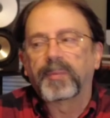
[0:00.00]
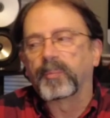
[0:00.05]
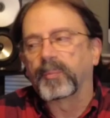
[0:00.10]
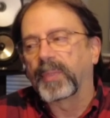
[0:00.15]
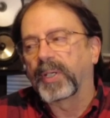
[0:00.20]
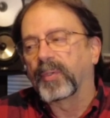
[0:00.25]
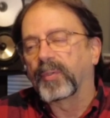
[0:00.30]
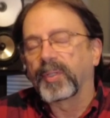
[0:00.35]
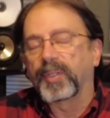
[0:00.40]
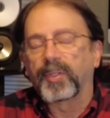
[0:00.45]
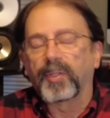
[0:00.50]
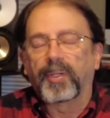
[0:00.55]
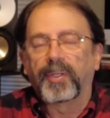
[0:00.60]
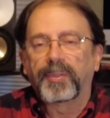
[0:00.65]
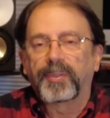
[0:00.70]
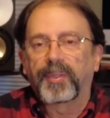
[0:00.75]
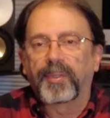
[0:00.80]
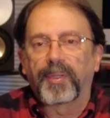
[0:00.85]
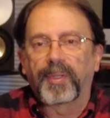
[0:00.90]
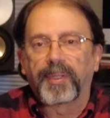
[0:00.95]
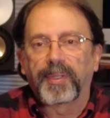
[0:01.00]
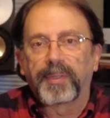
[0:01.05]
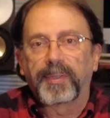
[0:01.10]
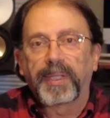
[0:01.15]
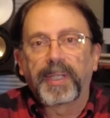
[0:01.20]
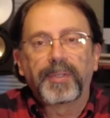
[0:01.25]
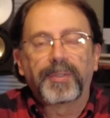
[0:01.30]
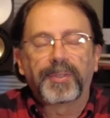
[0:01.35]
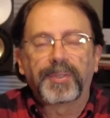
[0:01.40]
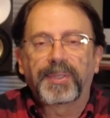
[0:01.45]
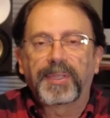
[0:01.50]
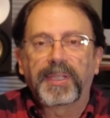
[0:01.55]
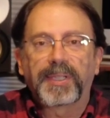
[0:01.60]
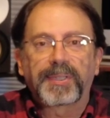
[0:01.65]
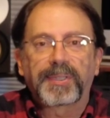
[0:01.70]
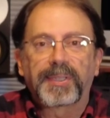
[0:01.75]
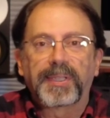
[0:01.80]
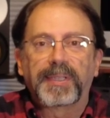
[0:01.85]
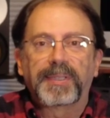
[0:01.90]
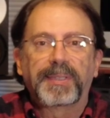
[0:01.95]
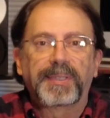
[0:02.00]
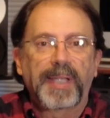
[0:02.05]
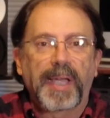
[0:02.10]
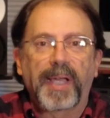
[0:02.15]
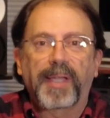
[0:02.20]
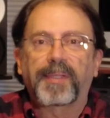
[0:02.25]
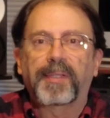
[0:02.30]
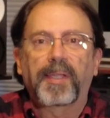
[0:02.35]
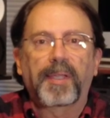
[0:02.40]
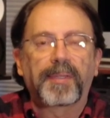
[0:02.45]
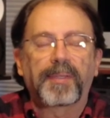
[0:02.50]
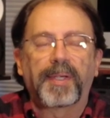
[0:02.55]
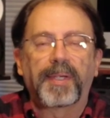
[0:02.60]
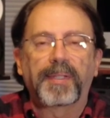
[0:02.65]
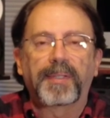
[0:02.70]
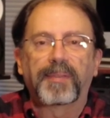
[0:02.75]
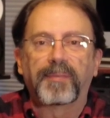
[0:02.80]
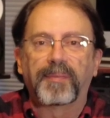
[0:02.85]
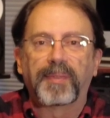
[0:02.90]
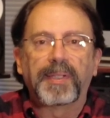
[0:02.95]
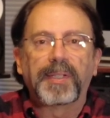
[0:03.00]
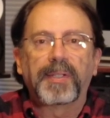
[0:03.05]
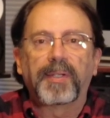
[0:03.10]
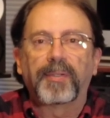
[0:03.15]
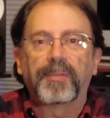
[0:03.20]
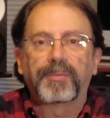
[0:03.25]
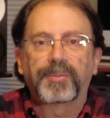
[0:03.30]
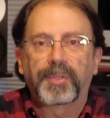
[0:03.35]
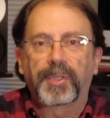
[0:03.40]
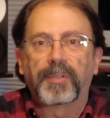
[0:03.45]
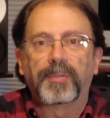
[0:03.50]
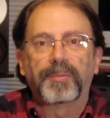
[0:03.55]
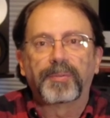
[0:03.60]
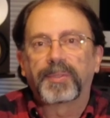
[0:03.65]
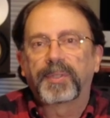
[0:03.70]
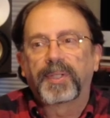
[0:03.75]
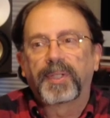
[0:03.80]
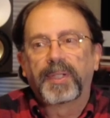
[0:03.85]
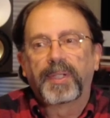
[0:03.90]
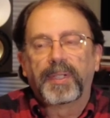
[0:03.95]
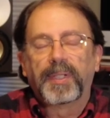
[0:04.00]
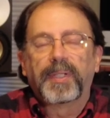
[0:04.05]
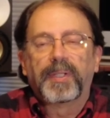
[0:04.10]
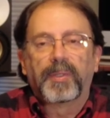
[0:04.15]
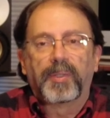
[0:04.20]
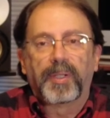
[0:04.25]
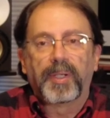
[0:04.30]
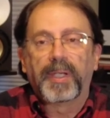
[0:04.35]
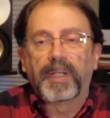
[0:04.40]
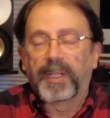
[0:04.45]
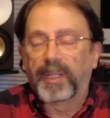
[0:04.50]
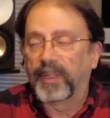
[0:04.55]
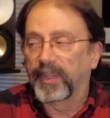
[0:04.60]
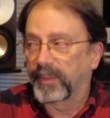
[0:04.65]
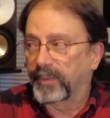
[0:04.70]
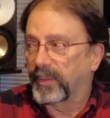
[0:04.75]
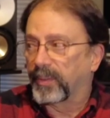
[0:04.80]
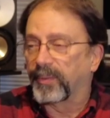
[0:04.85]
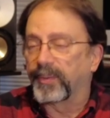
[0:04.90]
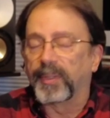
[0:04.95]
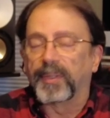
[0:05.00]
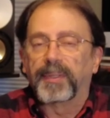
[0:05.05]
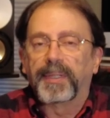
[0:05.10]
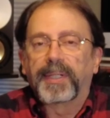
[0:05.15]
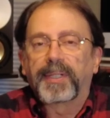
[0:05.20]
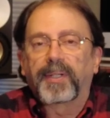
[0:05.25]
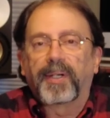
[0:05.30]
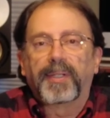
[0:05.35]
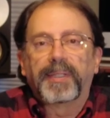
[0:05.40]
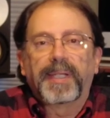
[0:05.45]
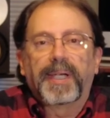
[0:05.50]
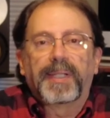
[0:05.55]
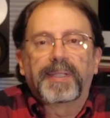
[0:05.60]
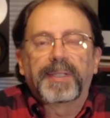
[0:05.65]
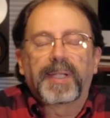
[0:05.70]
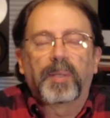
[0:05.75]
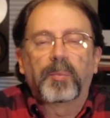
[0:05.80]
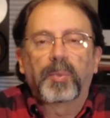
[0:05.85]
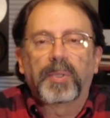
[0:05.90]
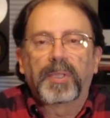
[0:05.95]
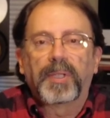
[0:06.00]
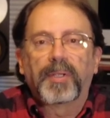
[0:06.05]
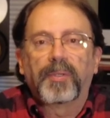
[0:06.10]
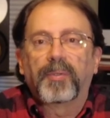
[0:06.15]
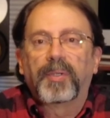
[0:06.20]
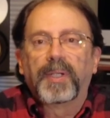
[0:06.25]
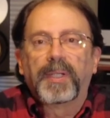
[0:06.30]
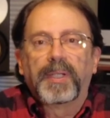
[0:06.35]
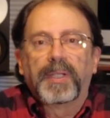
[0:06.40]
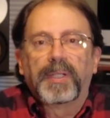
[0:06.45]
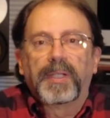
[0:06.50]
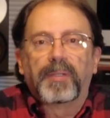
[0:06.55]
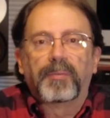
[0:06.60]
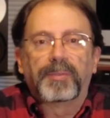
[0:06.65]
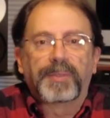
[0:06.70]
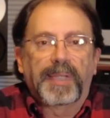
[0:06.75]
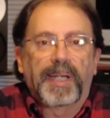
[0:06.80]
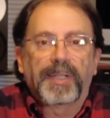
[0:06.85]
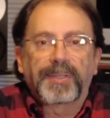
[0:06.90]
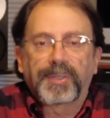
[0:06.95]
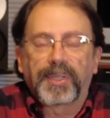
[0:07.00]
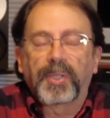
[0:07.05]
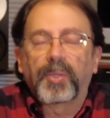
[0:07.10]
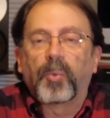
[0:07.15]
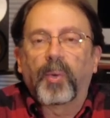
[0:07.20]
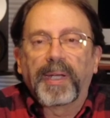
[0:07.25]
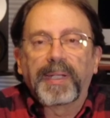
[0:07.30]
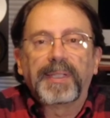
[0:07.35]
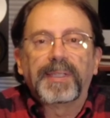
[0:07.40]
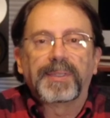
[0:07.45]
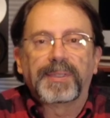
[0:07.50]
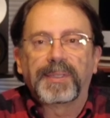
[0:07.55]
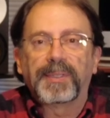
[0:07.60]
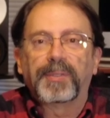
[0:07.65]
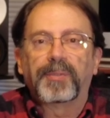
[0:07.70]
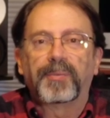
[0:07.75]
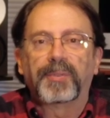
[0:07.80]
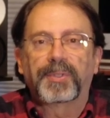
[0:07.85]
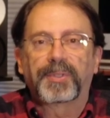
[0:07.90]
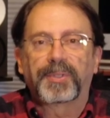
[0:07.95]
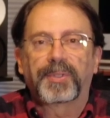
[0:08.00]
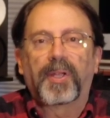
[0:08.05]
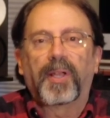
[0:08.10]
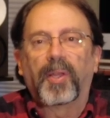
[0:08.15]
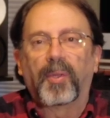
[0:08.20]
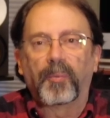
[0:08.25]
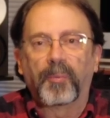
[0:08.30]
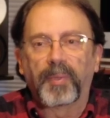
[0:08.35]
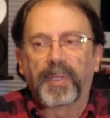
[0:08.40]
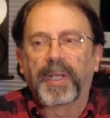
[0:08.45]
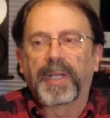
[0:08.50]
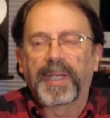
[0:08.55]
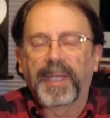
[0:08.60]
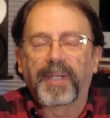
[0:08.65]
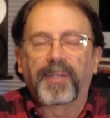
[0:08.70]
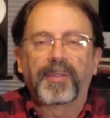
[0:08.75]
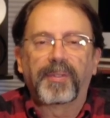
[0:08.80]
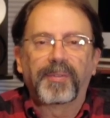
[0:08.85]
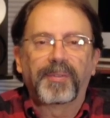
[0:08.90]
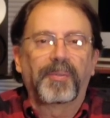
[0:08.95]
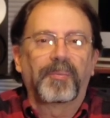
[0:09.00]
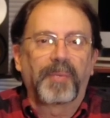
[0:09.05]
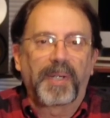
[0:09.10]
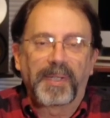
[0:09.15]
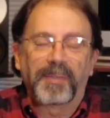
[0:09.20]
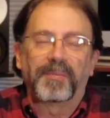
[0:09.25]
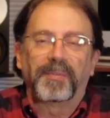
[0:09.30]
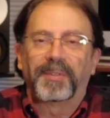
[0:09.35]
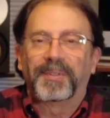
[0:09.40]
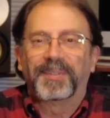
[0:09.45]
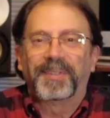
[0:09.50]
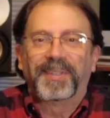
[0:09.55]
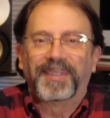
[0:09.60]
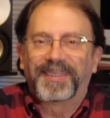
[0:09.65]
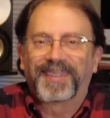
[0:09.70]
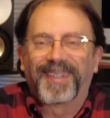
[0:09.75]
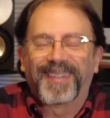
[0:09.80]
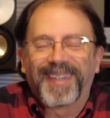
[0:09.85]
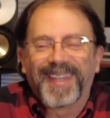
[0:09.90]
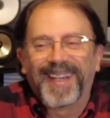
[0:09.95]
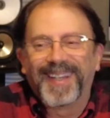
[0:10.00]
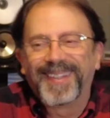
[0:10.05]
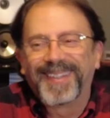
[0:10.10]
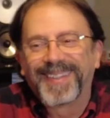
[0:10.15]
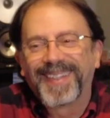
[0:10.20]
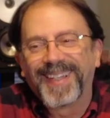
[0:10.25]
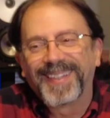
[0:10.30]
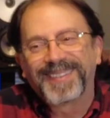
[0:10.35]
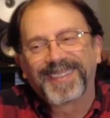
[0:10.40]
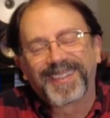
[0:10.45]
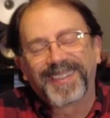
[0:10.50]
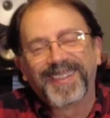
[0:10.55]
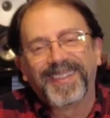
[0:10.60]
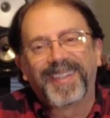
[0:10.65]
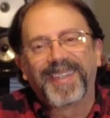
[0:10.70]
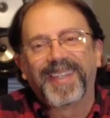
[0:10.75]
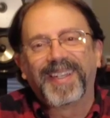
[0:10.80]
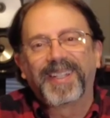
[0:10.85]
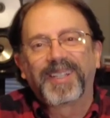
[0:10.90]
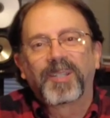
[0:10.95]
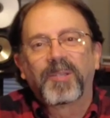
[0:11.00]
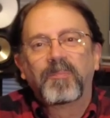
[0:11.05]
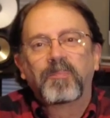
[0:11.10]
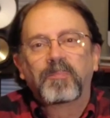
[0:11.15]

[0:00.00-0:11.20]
mounted onto the Ender 6 exactly like the video shows, and I'll include a link on that down below. It was actually quite easy to install when I had the right version, so that's a good thing.